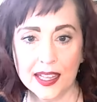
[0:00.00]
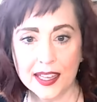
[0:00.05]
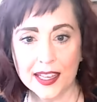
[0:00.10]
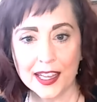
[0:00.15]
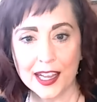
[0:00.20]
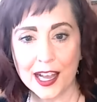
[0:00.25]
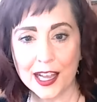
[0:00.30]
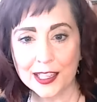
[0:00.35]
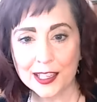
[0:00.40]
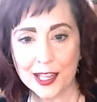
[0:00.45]

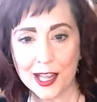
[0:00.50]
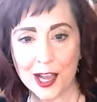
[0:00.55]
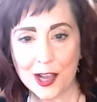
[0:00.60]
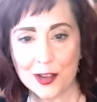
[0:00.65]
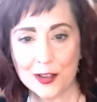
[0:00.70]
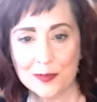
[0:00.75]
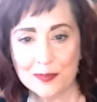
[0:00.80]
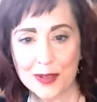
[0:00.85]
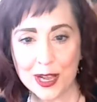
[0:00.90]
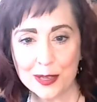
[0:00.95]

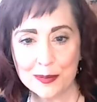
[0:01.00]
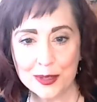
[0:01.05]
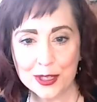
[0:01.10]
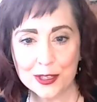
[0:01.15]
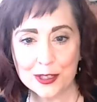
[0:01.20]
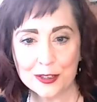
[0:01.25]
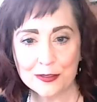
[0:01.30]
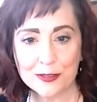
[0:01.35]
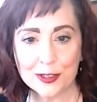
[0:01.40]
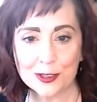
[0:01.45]
Hello, my
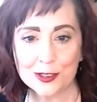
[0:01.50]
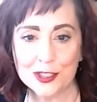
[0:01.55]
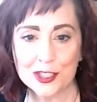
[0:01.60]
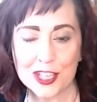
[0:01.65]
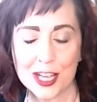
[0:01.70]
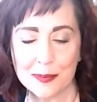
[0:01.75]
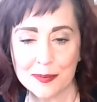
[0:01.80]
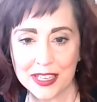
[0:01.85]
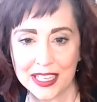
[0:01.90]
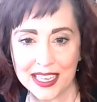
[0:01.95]
beautiful
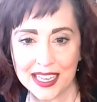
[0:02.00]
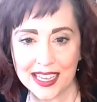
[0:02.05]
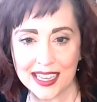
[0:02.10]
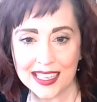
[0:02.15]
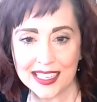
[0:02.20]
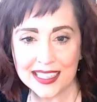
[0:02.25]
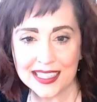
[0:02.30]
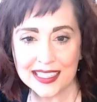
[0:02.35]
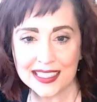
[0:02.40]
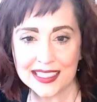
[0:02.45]

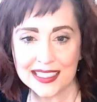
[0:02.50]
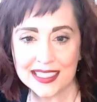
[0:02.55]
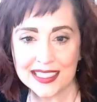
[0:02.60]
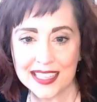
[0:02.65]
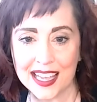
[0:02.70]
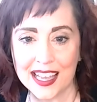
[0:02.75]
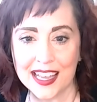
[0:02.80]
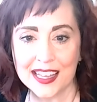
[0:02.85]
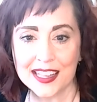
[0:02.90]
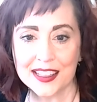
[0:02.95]
Geminis.
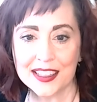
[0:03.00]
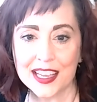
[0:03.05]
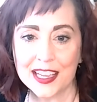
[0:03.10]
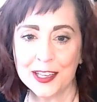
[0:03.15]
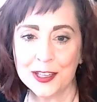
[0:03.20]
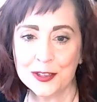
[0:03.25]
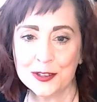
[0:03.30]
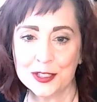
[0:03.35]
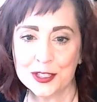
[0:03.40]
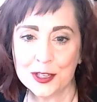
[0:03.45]

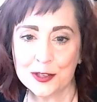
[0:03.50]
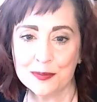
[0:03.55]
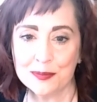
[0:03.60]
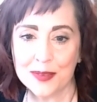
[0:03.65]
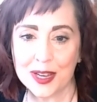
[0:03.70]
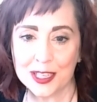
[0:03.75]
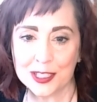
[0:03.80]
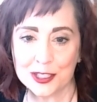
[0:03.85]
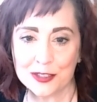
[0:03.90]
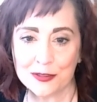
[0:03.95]
Thank you so
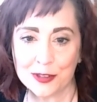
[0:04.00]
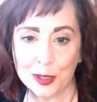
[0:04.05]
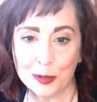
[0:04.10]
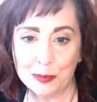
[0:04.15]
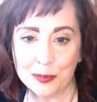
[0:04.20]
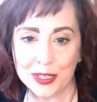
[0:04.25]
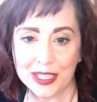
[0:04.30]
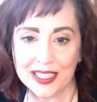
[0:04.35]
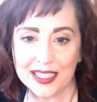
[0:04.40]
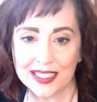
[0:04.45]
much for
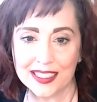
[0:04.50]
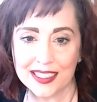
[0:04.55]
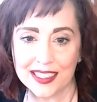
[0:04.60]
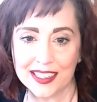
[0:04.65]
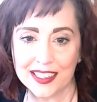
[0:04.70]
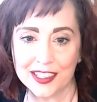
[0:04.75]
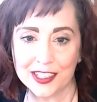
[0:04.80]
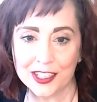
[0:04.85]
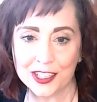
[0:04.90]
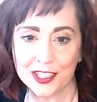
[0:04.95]
being
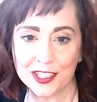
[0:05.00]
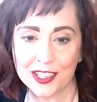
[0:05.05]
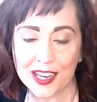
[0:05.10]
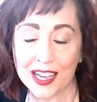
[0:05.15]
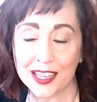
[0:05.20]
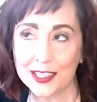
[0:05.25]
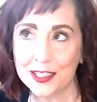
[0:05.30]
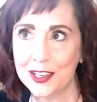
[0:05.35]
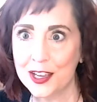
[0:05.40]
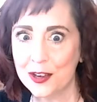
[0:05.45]
here. I
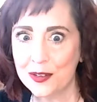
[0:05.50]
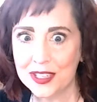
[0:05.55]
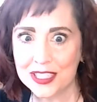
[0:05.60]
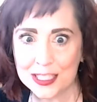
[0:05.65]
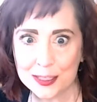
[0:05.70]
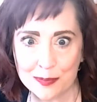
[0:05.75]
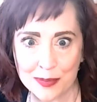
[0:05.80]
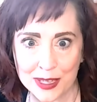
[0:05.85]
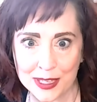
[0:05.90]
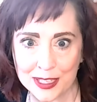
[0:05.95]
know
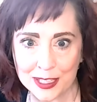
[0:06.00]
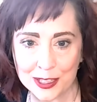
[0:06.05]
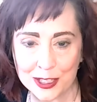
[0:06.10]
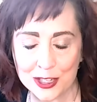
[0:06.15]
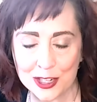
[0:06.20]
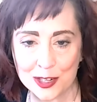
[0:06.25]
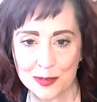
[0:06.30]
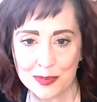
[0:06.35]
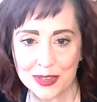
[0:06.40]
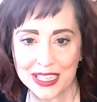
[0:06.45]
it's been a
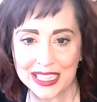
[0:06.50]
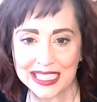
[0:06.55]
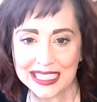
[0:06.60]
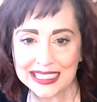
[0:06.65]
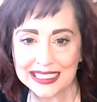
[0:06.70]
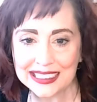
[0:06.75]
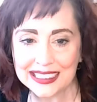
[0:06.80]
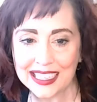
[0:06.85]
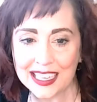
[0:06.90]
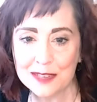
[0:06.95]
little
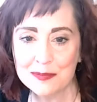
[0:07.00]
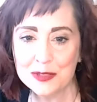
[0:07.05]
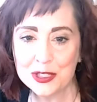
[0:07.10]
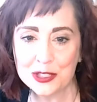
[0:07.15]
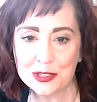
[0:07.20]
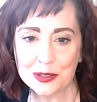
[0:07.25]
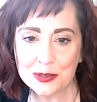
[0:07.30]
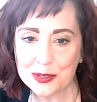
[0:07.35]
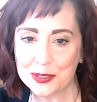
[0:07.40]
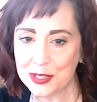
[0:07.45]
bit. I'm
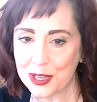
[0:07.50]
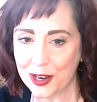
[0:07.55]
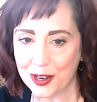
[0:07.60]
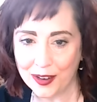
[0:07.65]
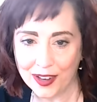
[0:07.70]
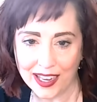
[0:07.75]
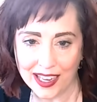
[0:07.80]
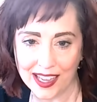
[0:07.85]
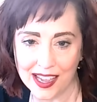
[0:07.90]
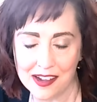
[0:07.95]
so
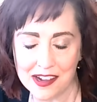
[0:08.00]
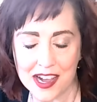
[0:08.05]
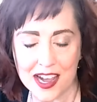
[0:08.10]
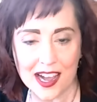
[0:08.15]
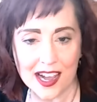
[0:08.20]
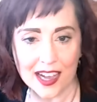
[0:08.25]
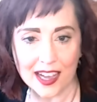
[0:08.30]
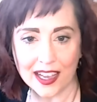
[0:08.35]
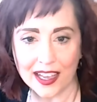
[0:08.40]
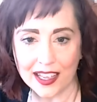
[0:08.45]
sorry.
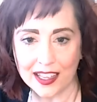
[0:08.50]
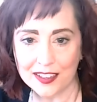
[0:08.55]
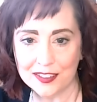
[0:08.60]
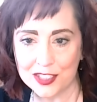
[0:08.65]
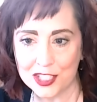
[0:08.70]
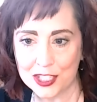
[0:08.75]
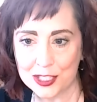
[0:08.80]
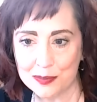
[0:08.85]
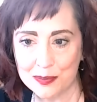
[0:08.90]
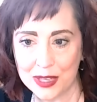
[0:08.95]
I have
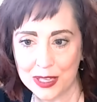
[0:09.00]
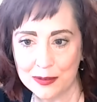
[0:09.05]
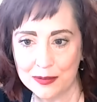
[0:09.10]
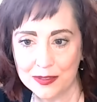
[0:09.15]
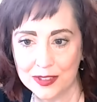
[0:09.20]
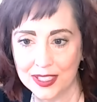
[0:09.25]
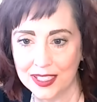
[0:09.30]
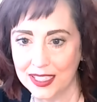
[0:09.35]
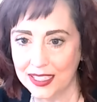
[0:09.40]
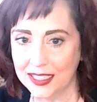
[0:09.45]
just been
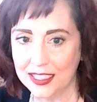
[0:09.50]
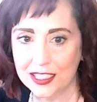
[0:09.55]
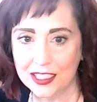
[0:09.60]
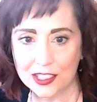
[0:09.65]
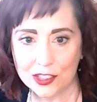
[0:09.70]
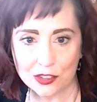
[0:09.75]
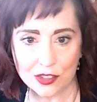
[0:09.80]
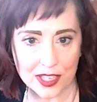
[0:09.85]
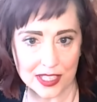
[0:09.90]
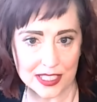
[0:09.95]

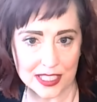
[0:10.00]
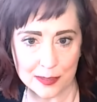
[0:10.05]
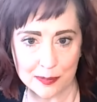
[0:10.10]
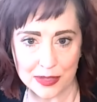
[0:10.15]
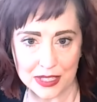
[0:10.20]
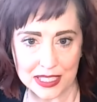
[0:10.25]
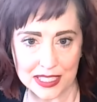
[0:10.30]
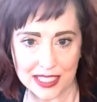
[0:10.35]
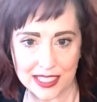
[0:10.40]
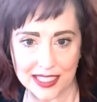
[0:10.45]
crazy
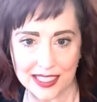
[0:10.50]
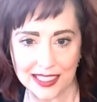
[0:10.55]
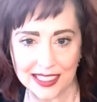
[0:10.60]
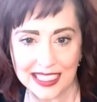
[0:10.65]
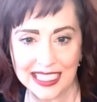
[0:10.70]
busy.